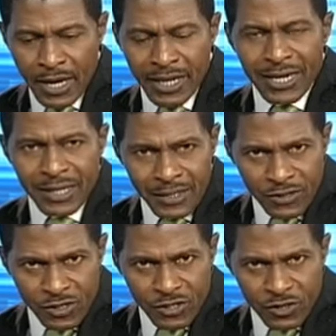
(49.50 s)

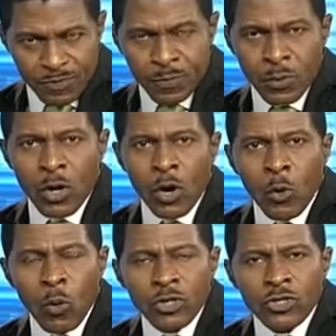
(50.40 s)
indices.
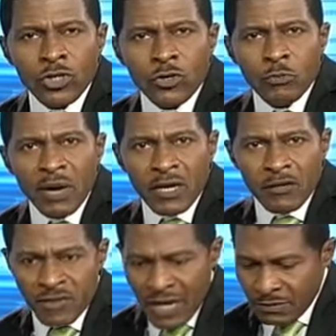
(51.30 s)
What do you make
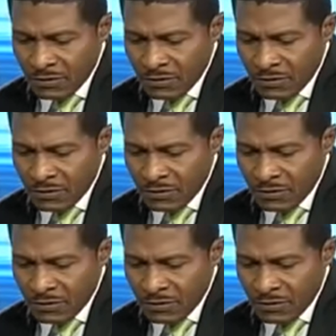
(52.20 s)
of that?